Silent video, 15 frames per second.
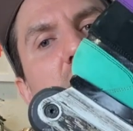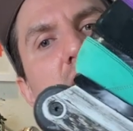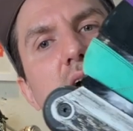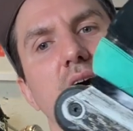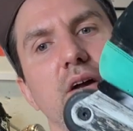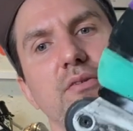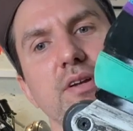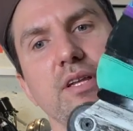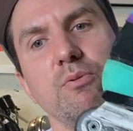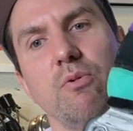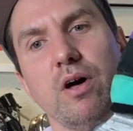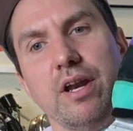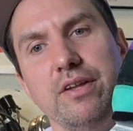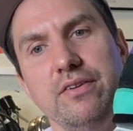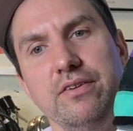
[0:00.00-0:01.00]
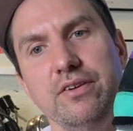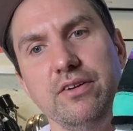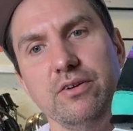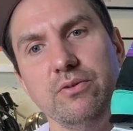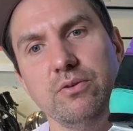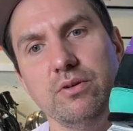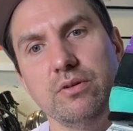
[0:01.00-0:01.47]
I really wanted to
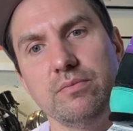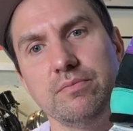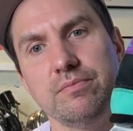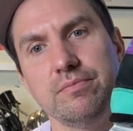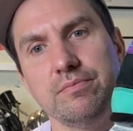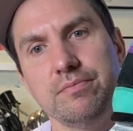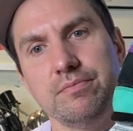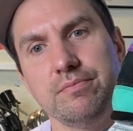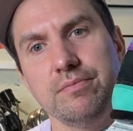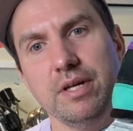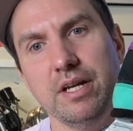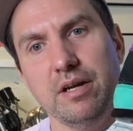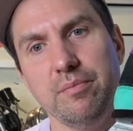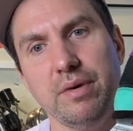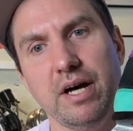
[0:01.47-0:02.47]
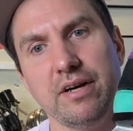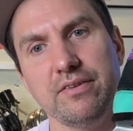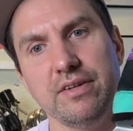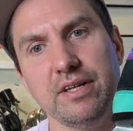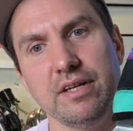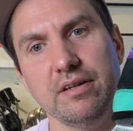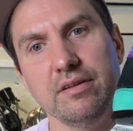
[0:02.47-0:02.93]
do an
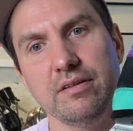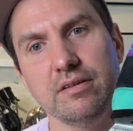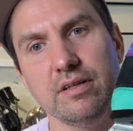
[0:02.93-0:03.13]
unboxing